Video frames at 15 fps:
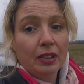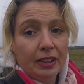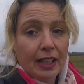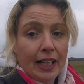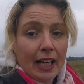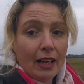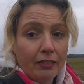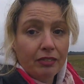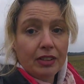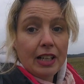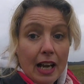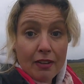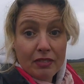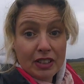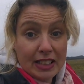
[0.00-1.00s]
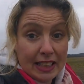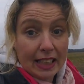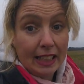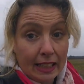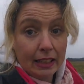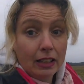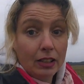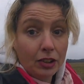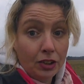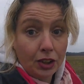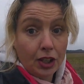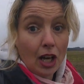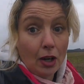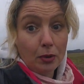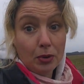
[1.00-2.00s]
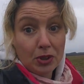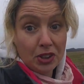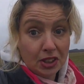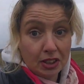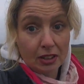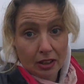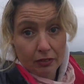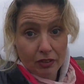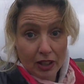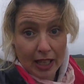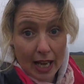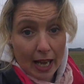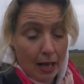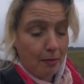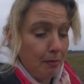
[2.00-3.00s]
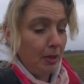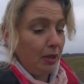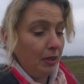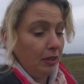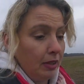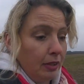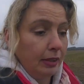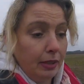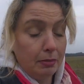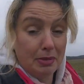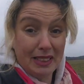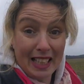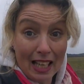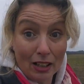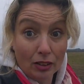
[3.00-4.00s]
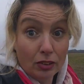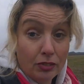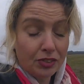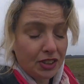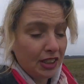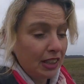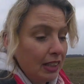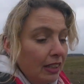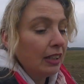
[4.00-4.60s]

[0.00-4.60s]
they have never seen the ghost of the airman themselves,